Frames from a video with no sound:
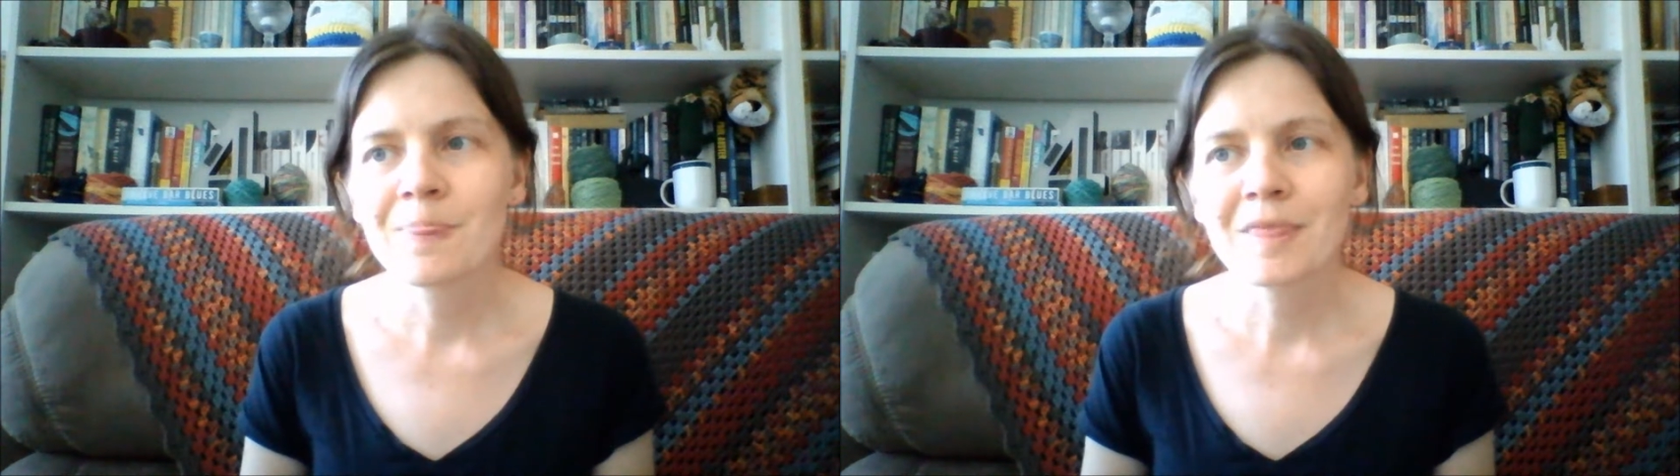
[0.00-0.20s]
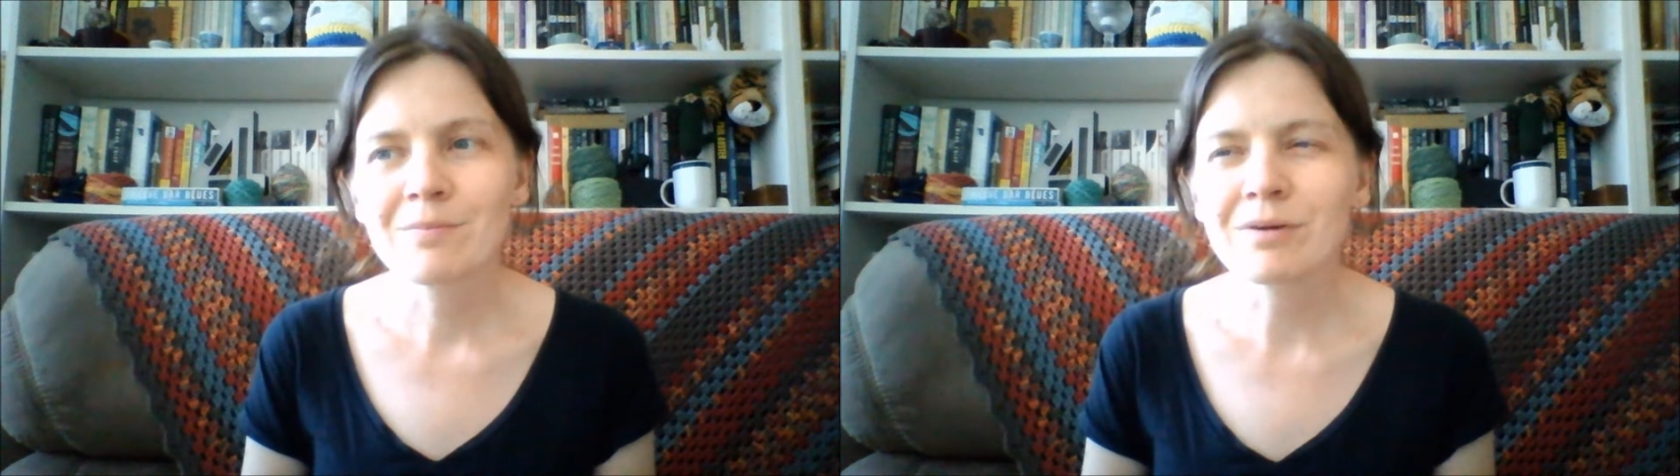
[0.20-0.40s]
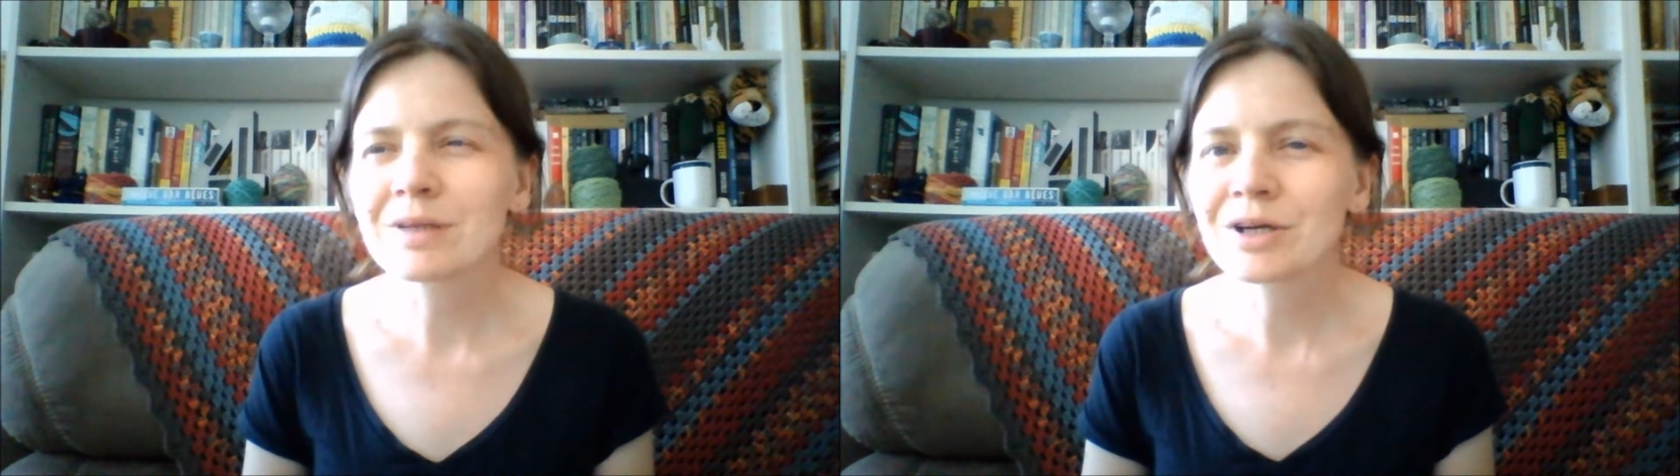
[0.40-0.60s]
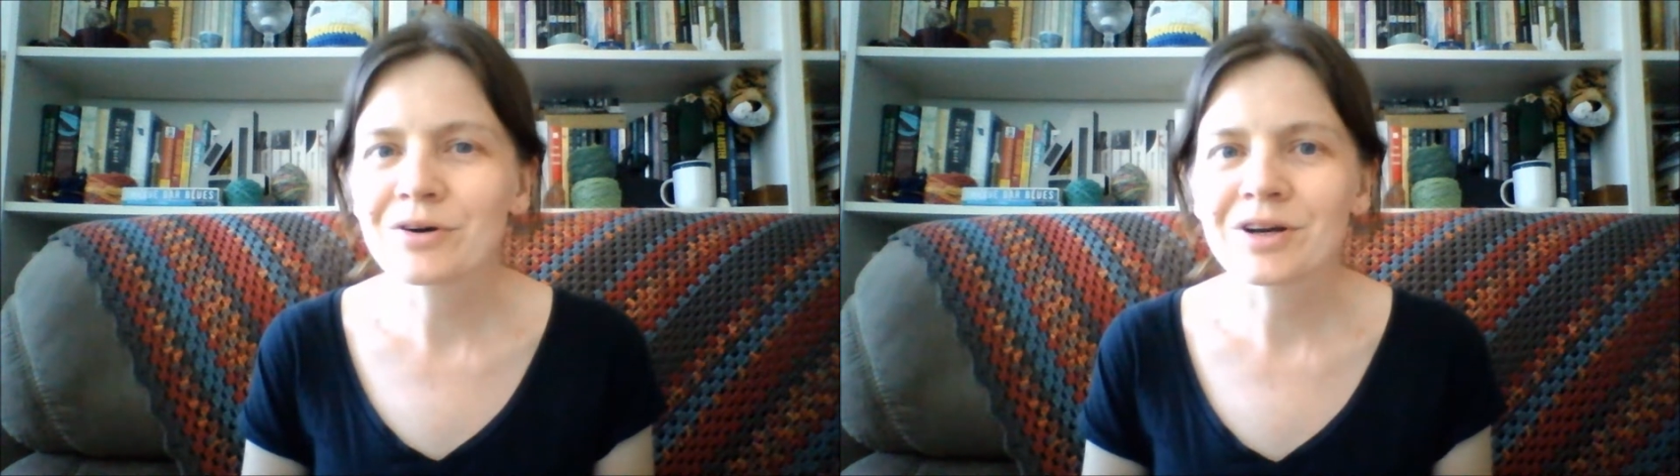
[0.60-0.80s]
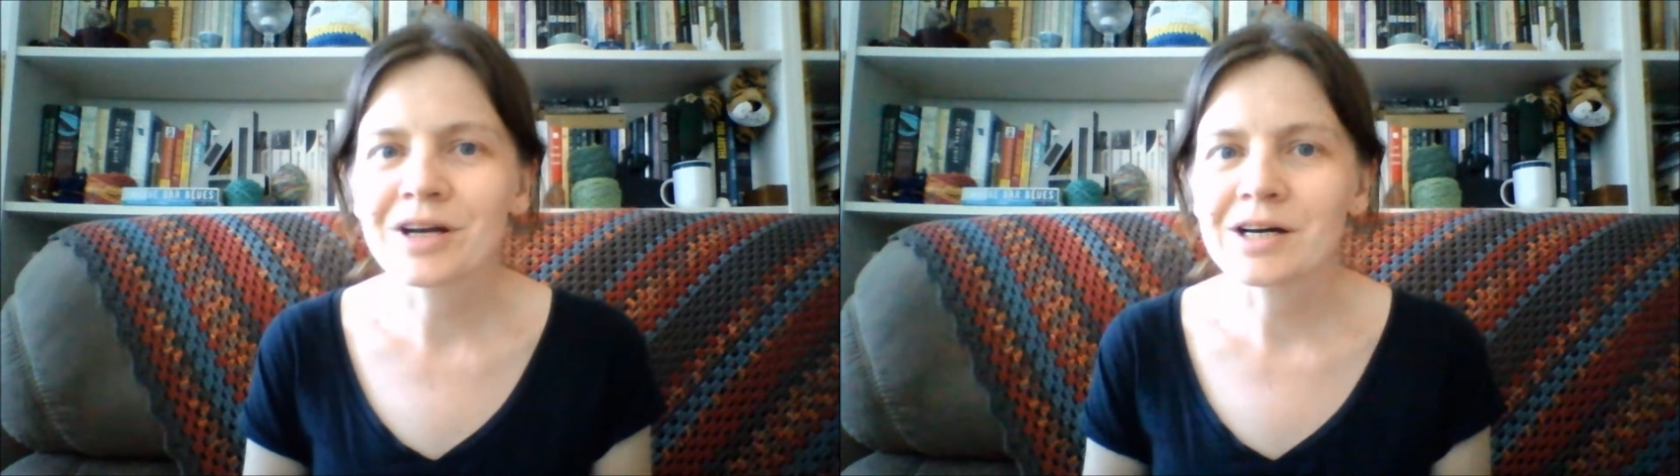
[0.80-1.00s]
Probably not
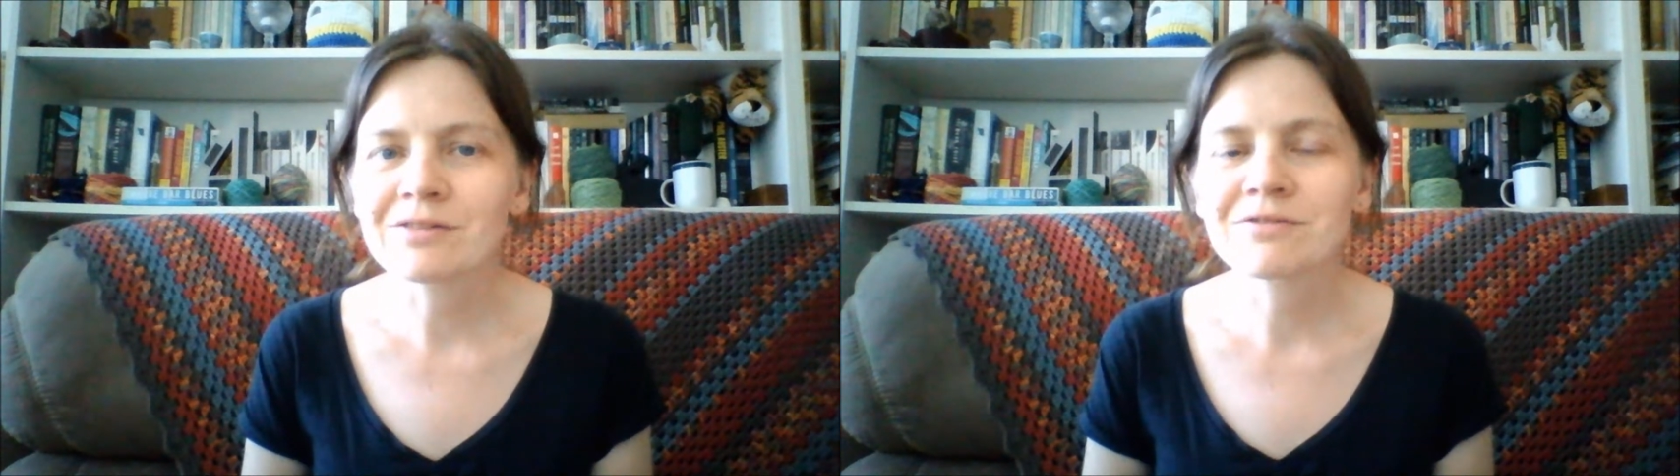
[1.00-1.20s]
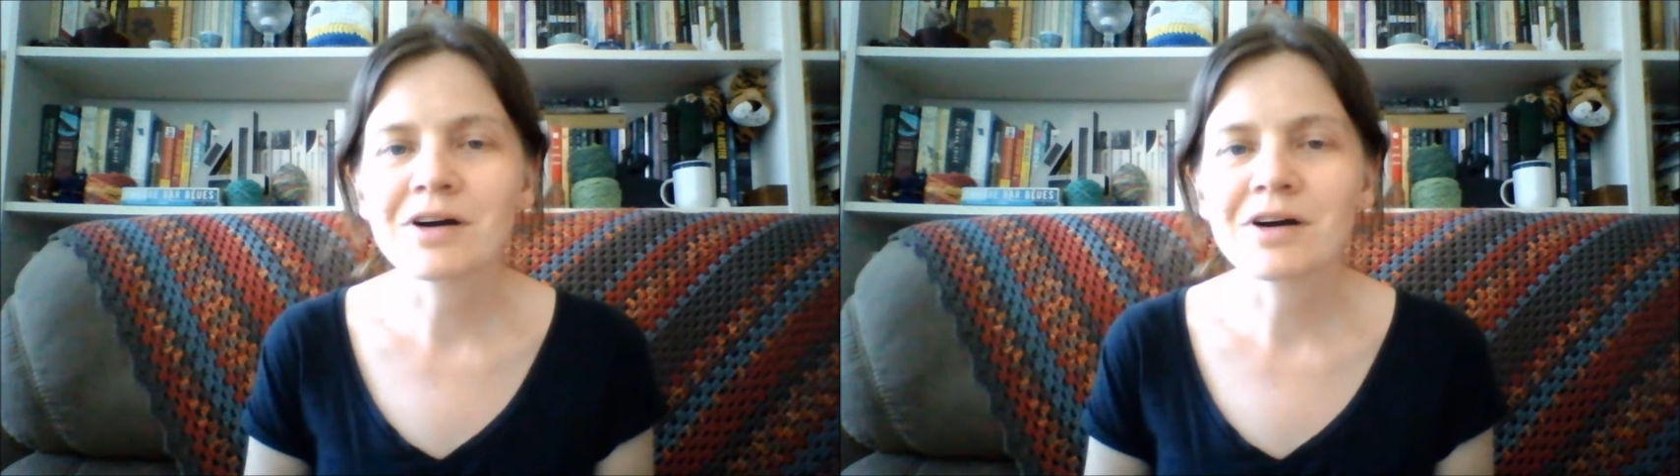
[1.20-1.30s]
enough.